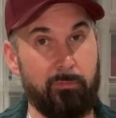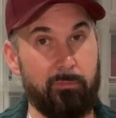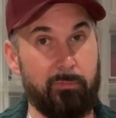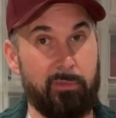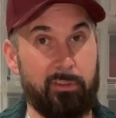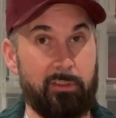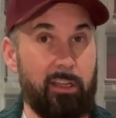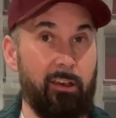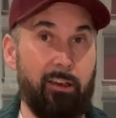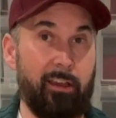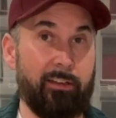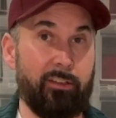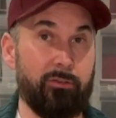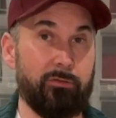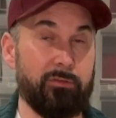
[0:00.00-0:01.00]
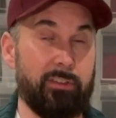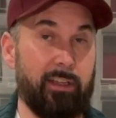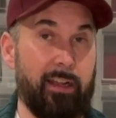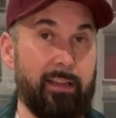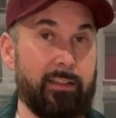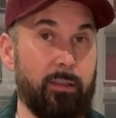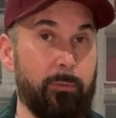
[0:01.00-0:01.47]
So now I don't
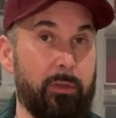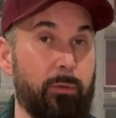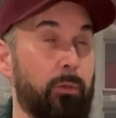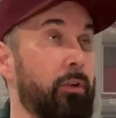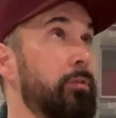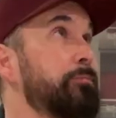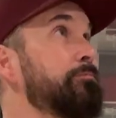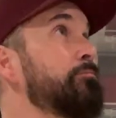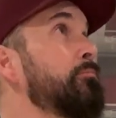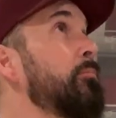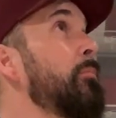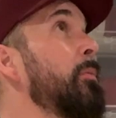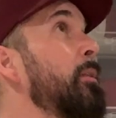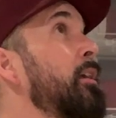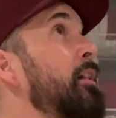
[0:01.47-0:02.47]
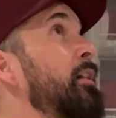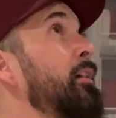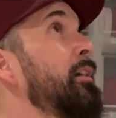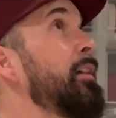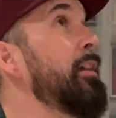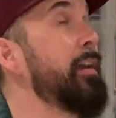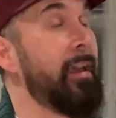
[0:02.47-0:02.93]
like them anymore.
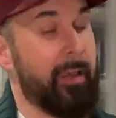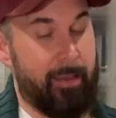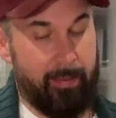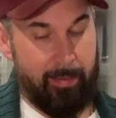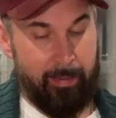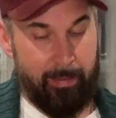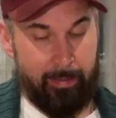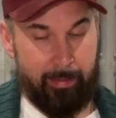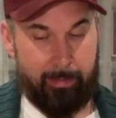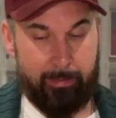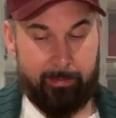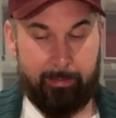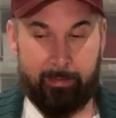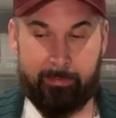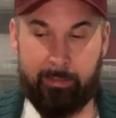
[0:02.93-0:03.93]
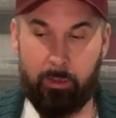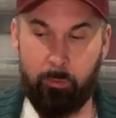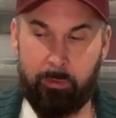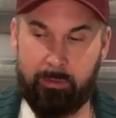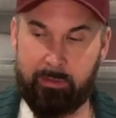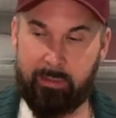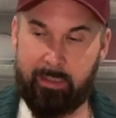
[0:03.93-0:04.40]
The thing
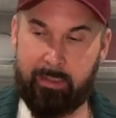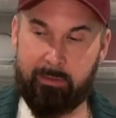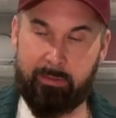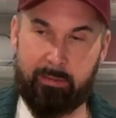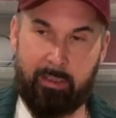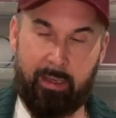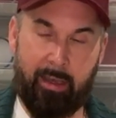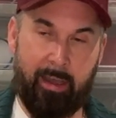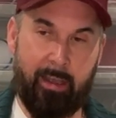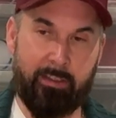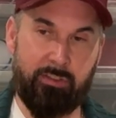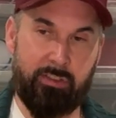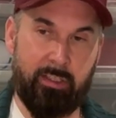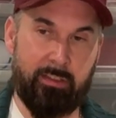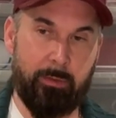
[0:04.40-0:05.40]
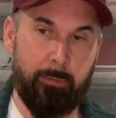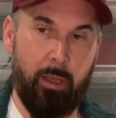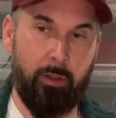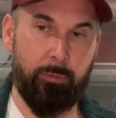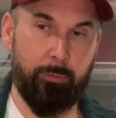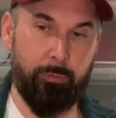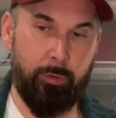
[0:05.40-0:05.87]
with these, I checked them
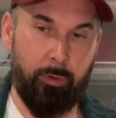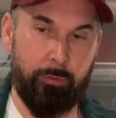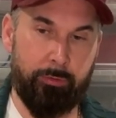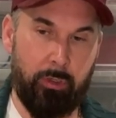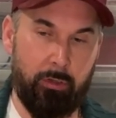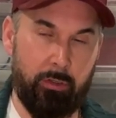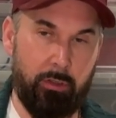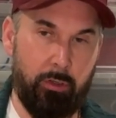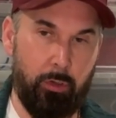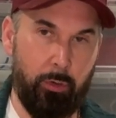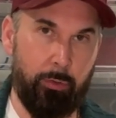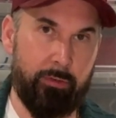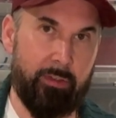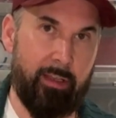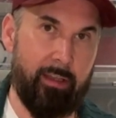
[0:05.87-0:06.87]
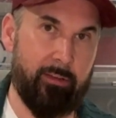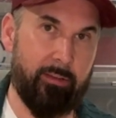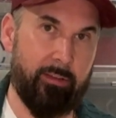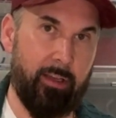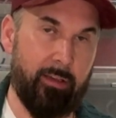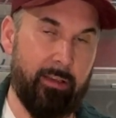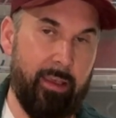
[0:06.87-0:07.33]
out both on Gold and
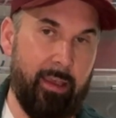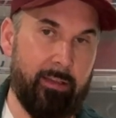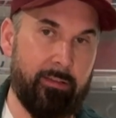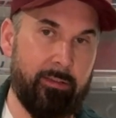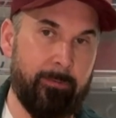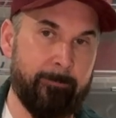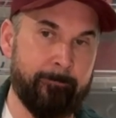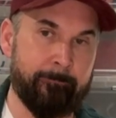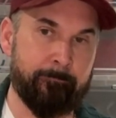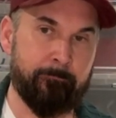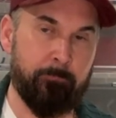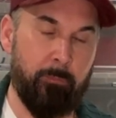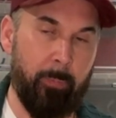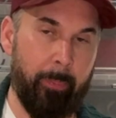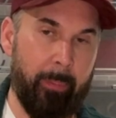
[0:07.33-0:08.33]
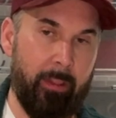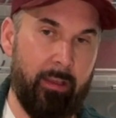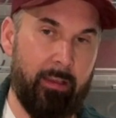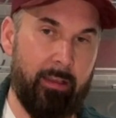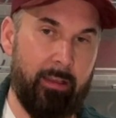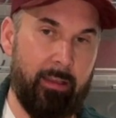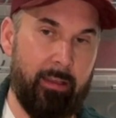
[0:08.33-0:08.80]
StockX.
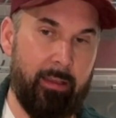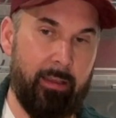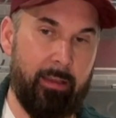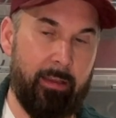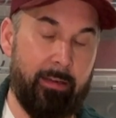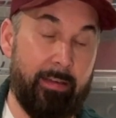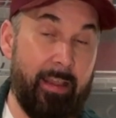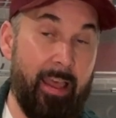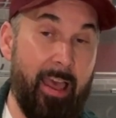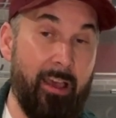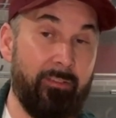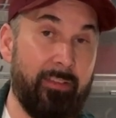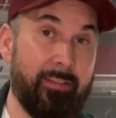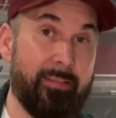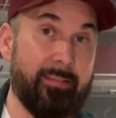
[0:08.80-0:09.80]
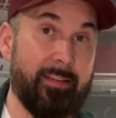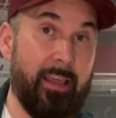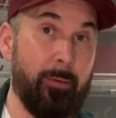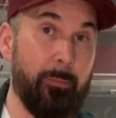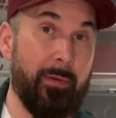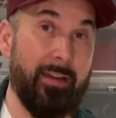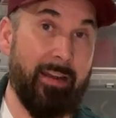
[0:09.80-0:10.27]
They have the
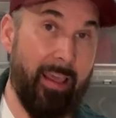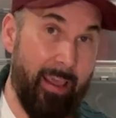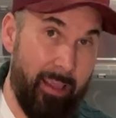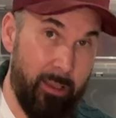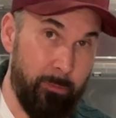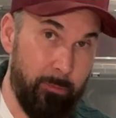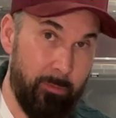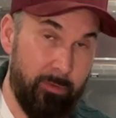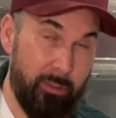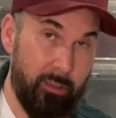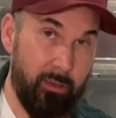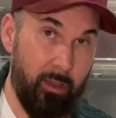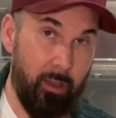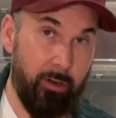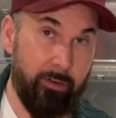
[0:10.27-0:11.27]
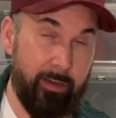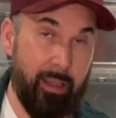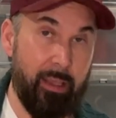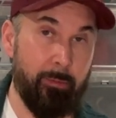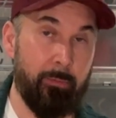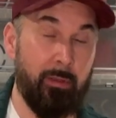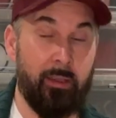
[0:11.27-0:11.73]
same name, the color
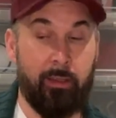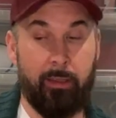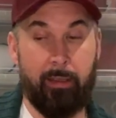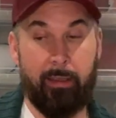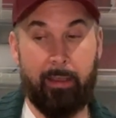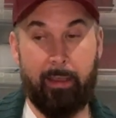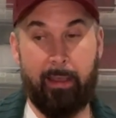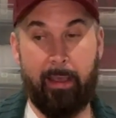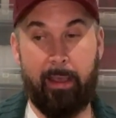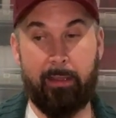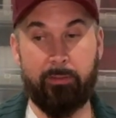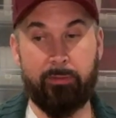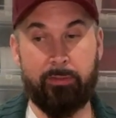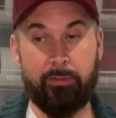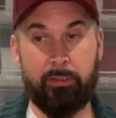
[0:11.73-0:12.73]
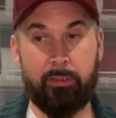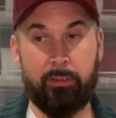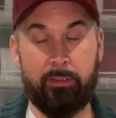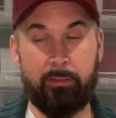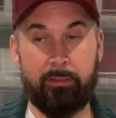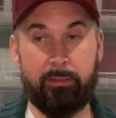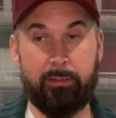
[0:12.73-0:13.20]
name, as
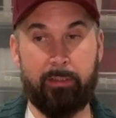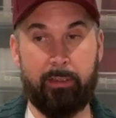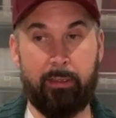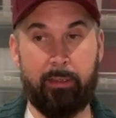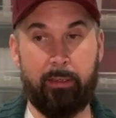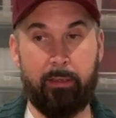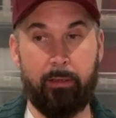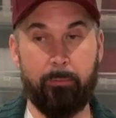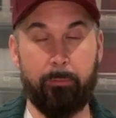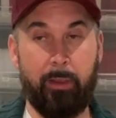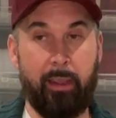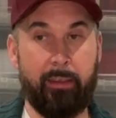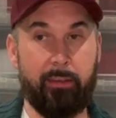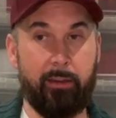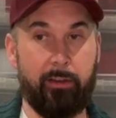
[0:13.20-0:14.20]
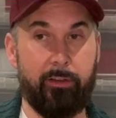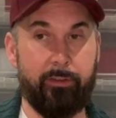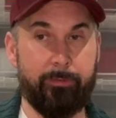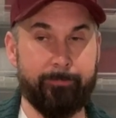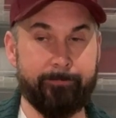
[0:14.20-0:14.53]
the Bike Air,